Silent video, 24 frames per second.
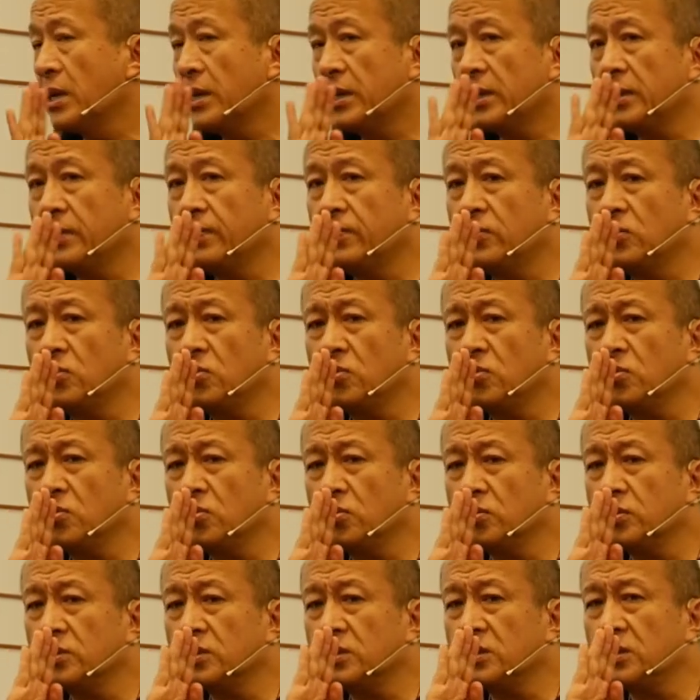If you
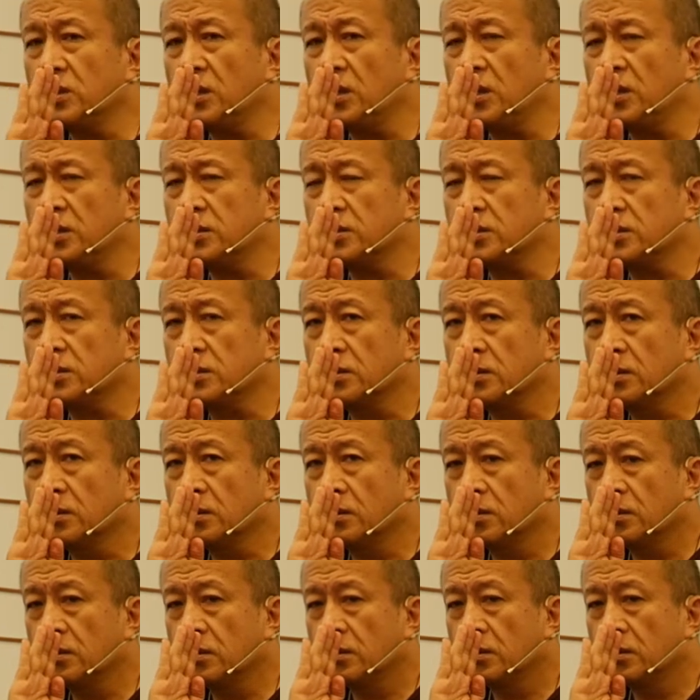could just
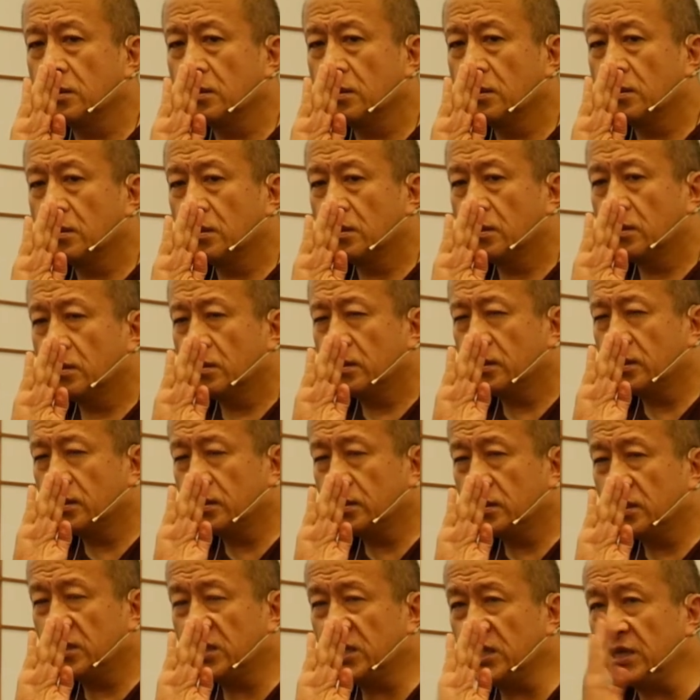
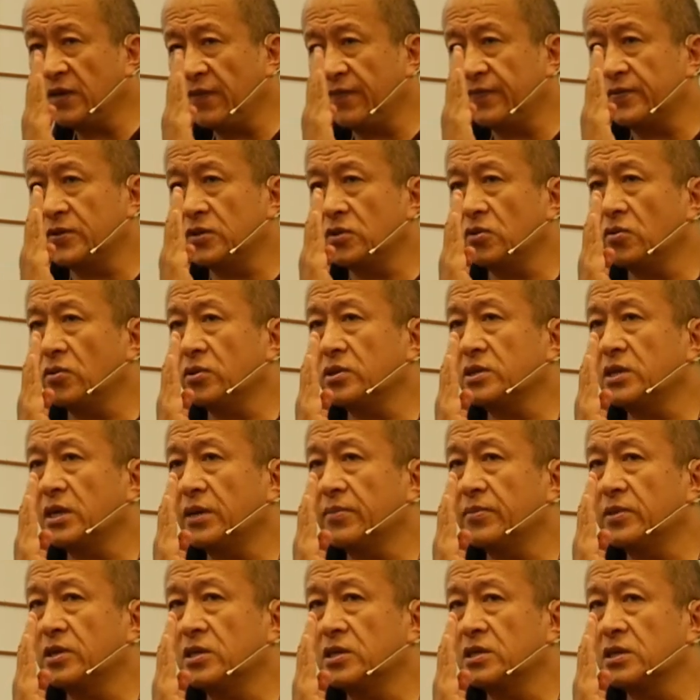shift your
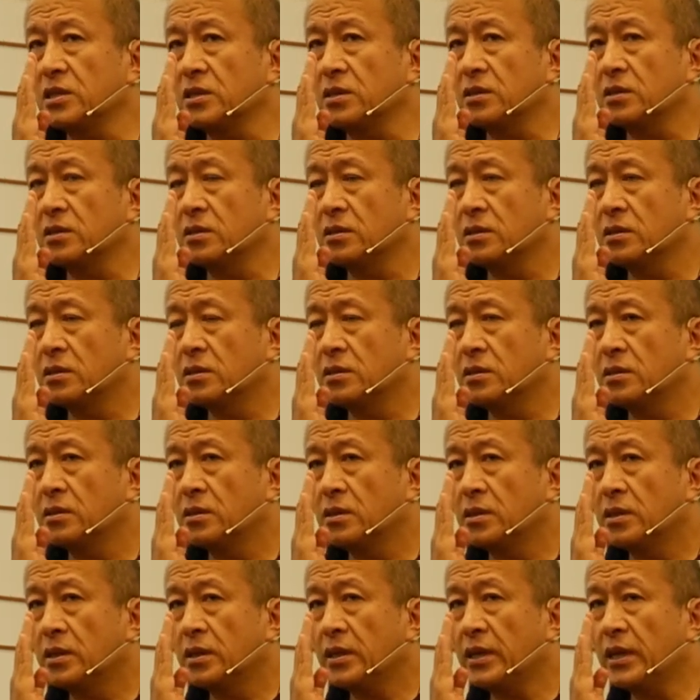dimension
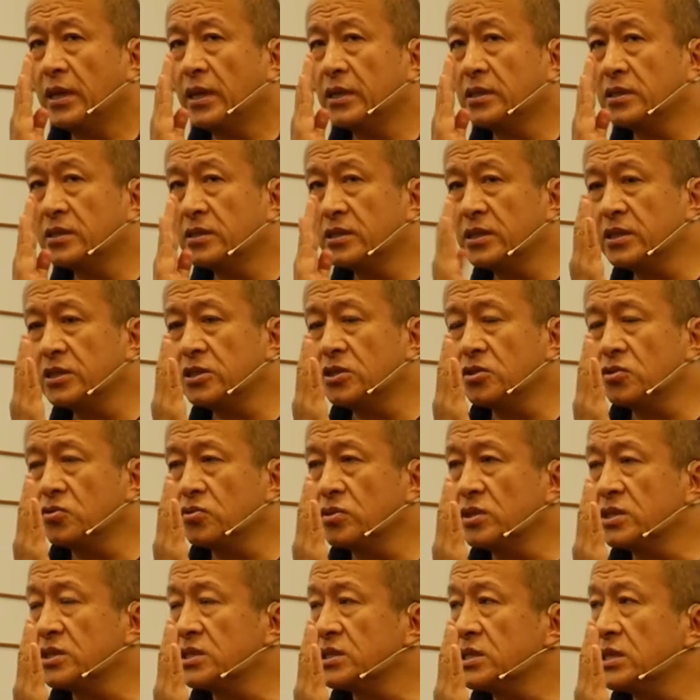and reach to
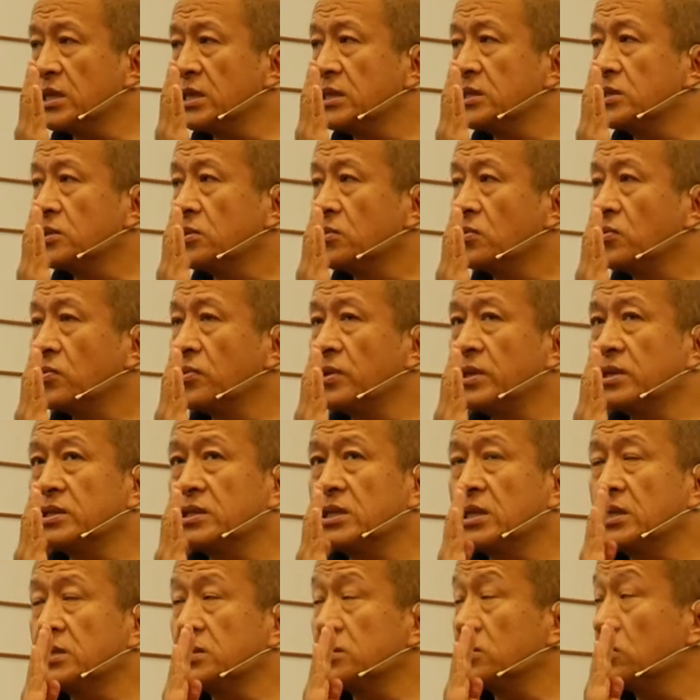the state where
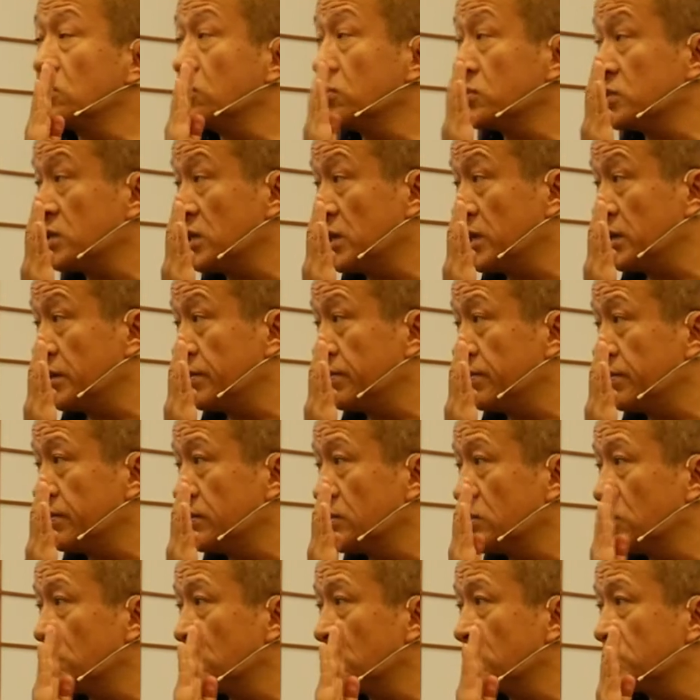there is no time,
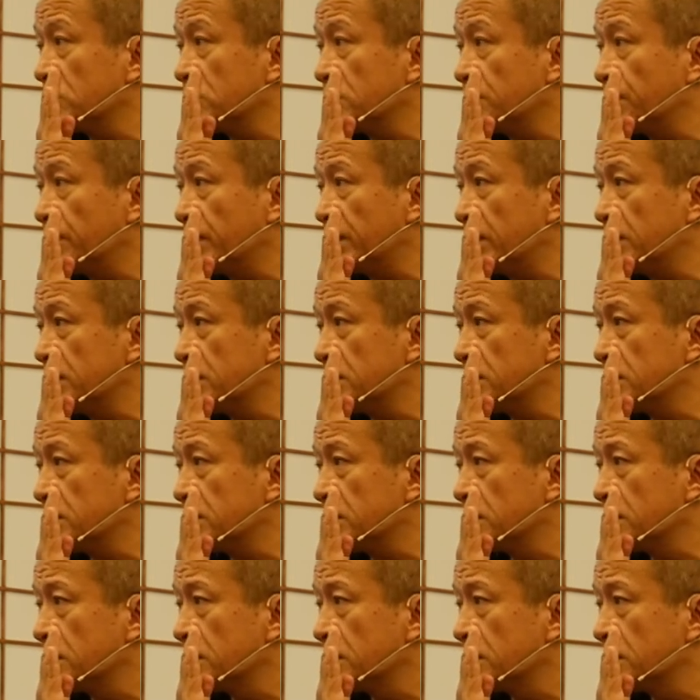no space,